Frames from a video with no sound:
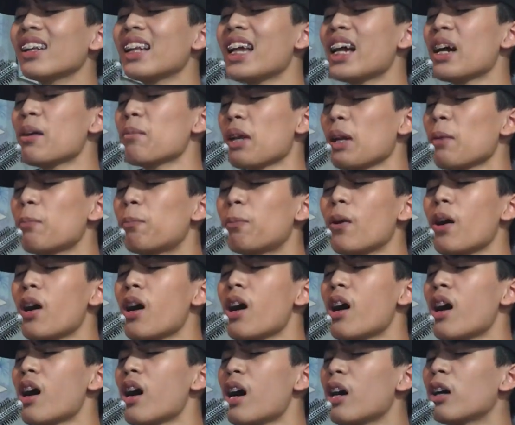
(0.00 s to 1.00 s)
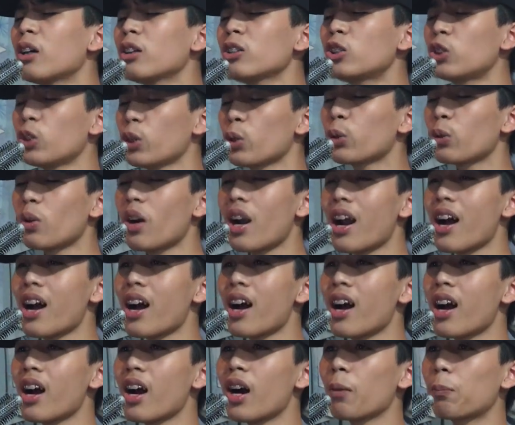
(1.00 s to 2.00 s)
Let me fall to
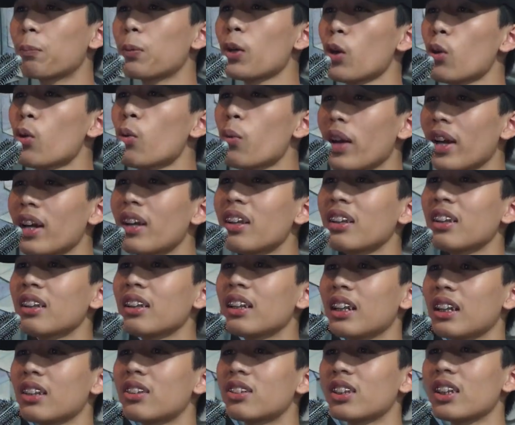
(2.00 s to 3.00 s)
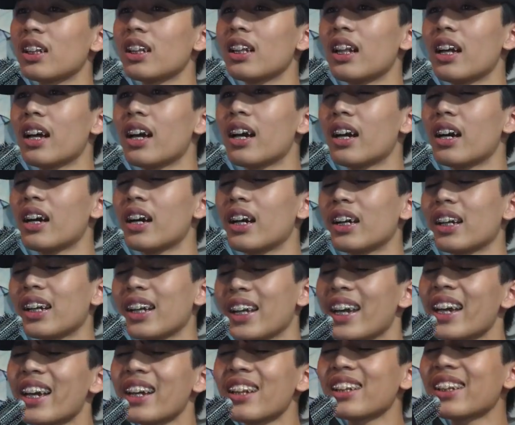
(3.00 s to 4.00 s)
grab you in this light
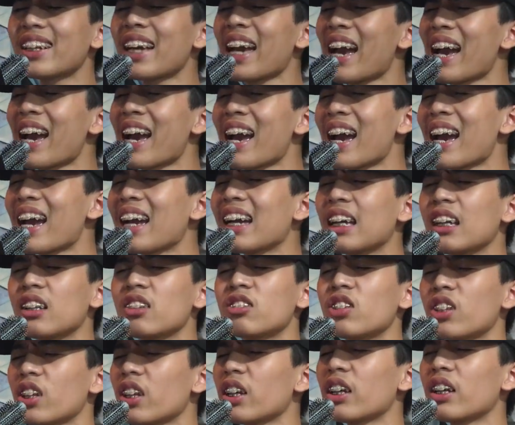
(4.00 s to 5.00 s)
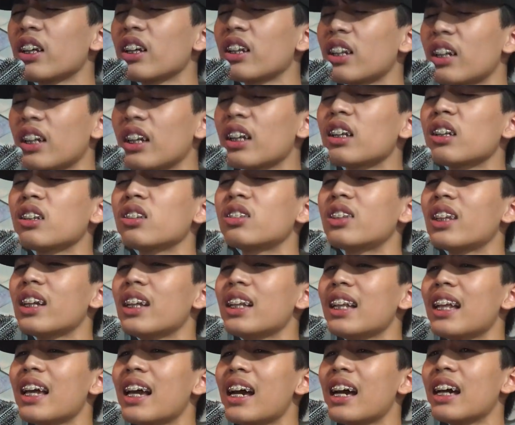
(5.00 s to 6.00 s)
in case it is
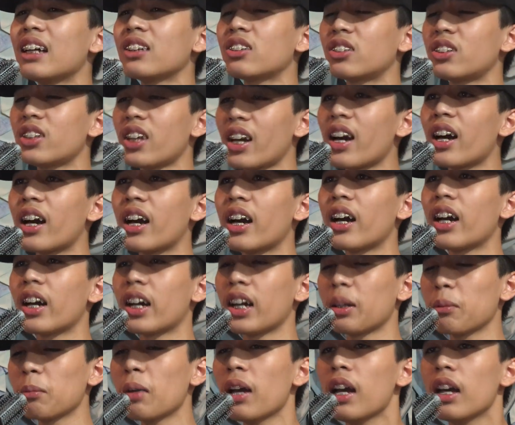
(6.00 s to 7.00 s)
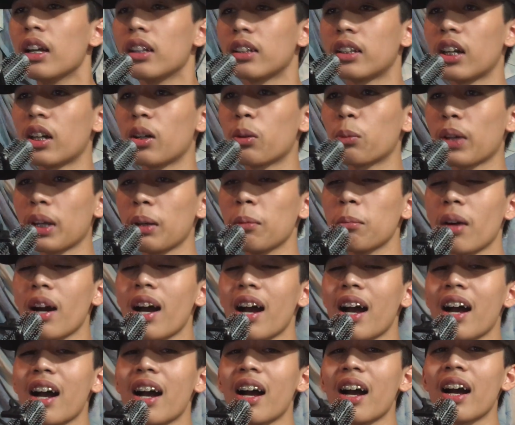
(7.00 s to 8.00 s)
the last time that we
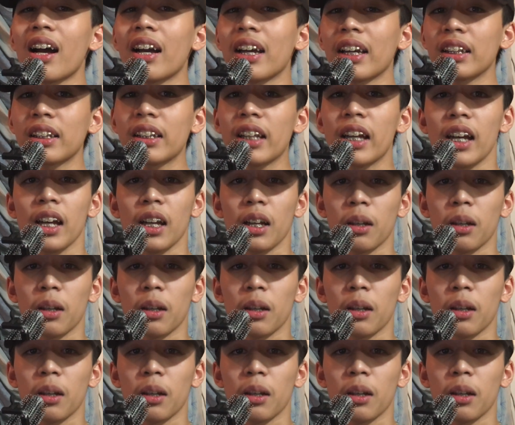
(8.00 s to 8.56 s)
might